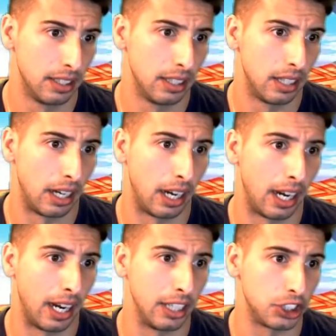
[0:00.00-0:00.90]

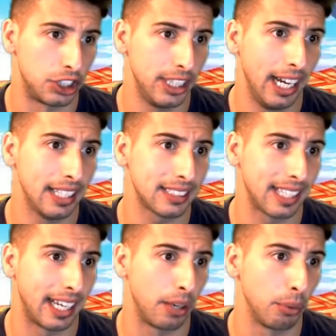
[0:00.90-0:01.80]
uh, she has
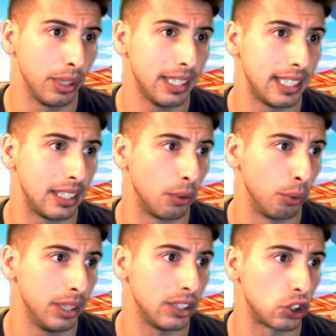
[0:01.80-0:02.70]
a really,
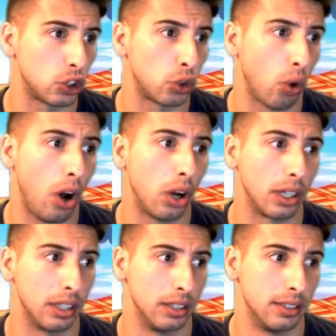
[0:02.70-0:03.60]
really
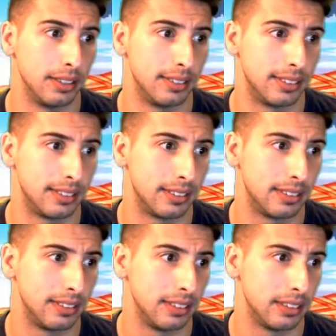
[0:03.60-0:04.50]
strong
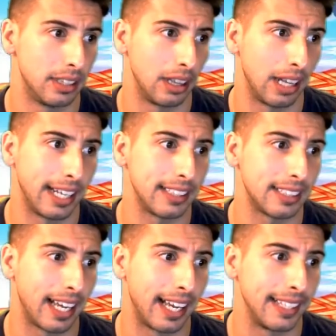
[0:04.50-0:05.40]
light
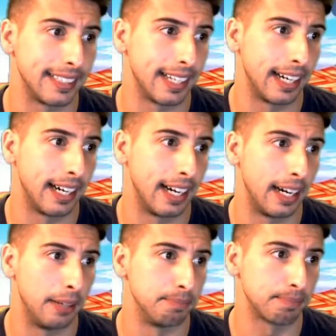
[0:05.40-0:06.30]
and
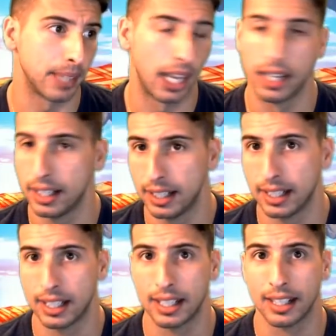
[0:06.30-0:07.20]
uh,
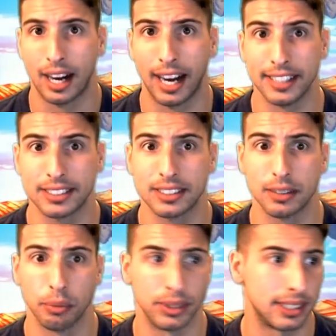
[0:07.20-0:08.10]
ice
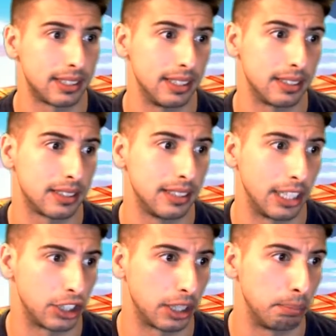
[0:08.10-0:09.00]
resistance
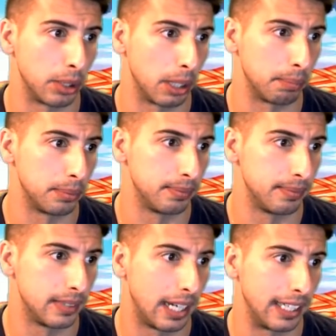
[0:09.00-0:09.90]
that she can put up.
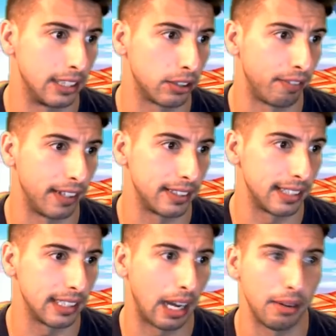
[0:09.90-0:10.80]
I need to find
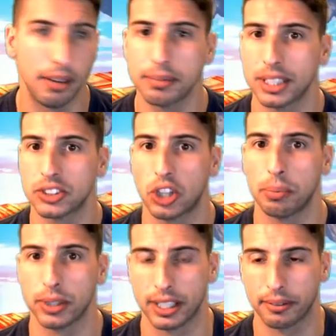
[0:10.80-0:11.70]
thing. I'm going to stop
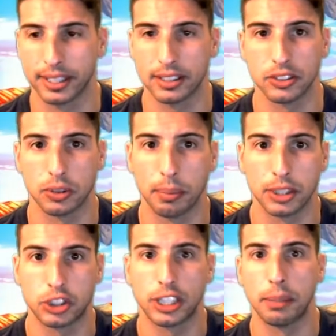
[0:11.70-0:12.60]
looking right here. So, but
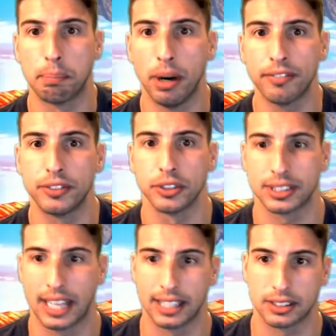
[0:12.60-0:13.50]
she can buff your
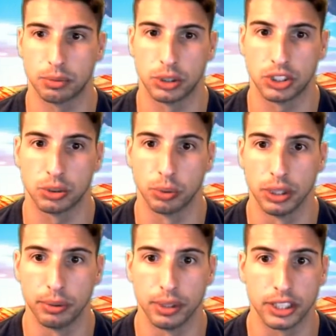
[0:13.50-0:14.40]
stats, which is
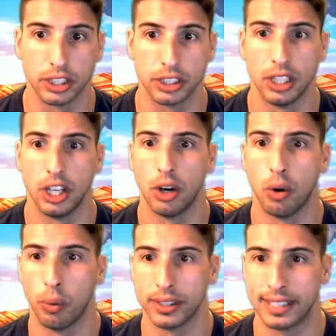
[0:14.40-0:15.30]
really, really good
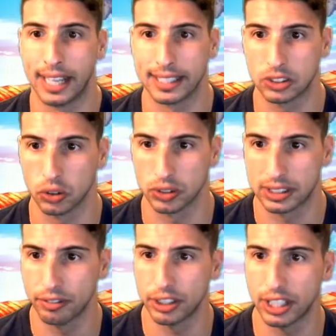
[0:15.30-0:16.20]
with that. So
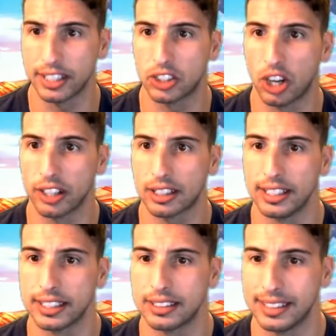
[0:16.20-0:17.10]
Silver Knight
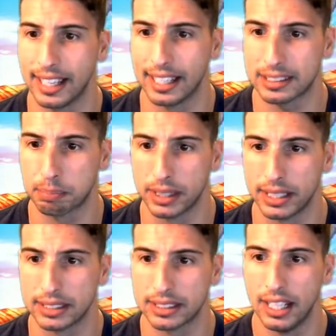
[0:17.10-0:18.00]
Gauntlet, yes,
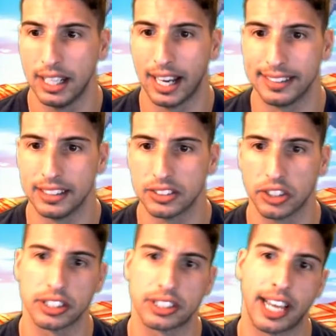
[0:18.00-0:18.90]
please. And these are
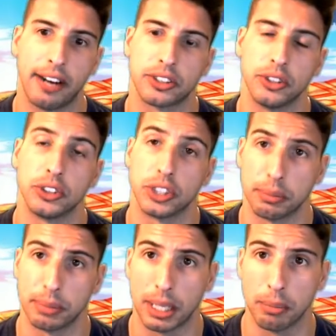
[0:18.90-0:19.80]
the characters you're going to
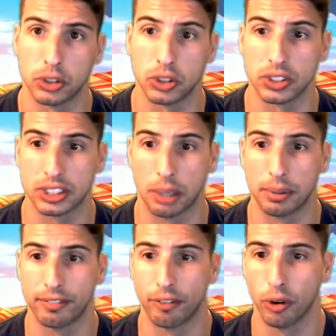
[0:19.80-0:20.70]
be able to summon
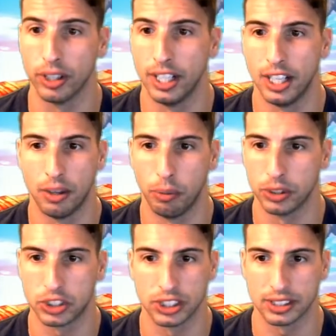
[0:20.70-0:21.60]
for,
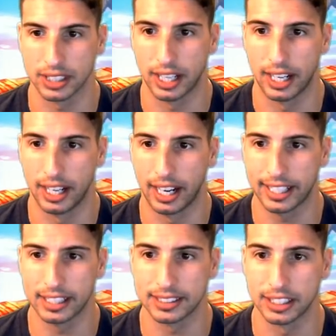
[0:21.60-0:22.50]
which is, uh, I
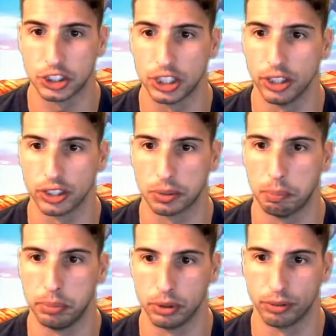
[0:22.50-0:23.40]
got to say, she looks
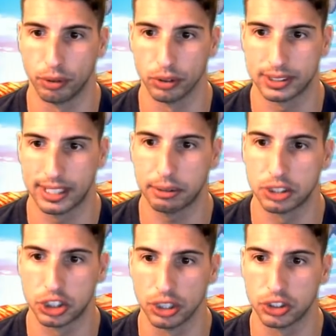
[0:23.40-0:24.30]
beautiful. Sacred
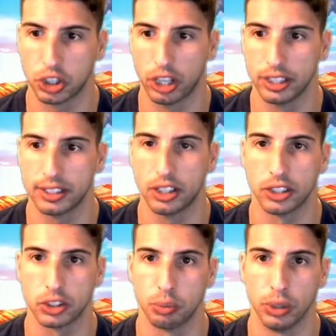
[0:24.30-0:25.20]
Shield Charlotte
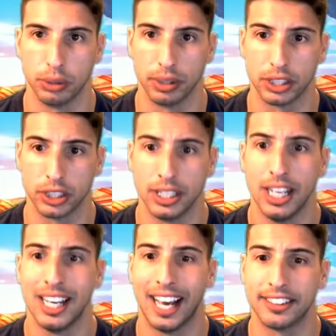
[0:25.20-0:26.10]
looks really, really good.
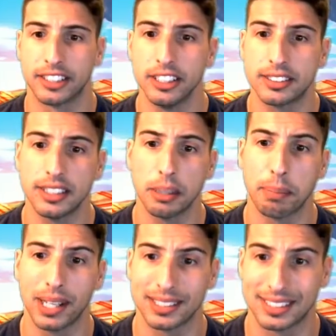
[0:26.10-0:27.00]
And the good thing
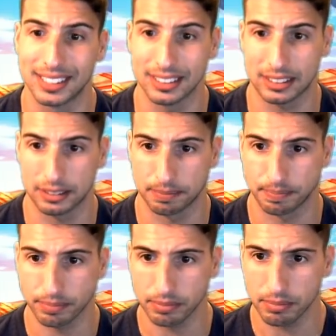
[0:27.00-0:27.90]
about this
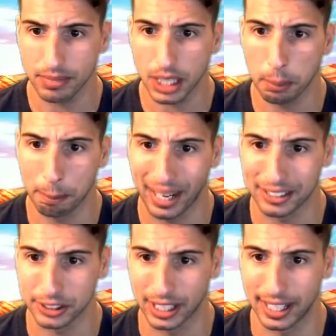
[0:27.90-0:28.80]

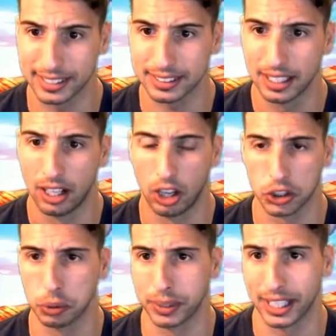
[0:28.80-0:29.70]
banner guys
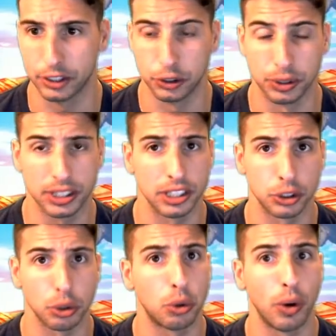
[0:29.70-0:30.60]
also we got the unit
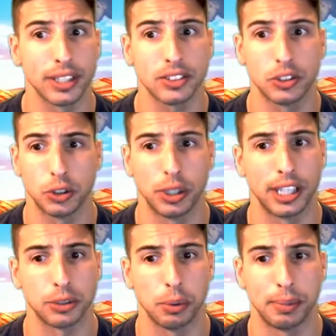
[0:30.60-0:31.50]
intro quest so you
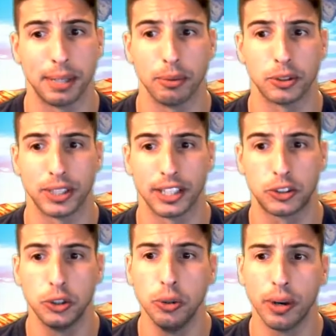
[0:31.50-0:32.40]
guys will be able to get
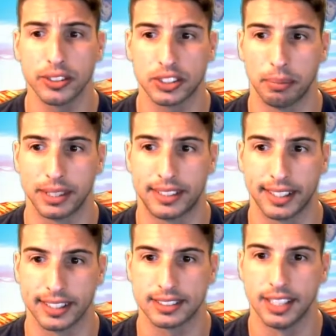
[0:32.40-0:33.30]
two rare summon
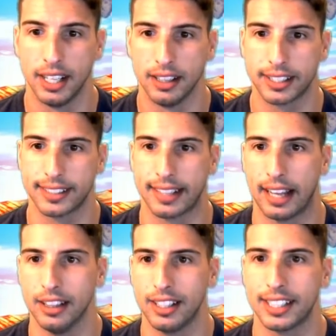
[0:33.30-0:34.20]
tickets look at that
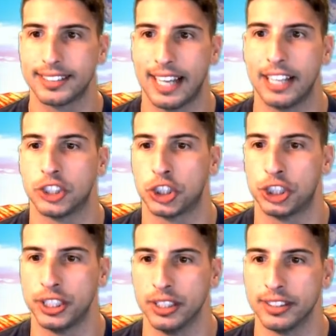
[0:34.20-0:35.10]
look at that
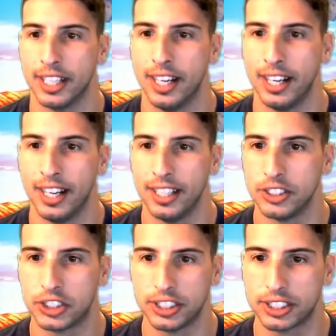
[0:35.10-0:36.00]
shield
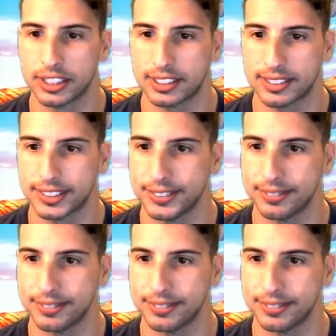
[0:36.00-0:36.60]
she just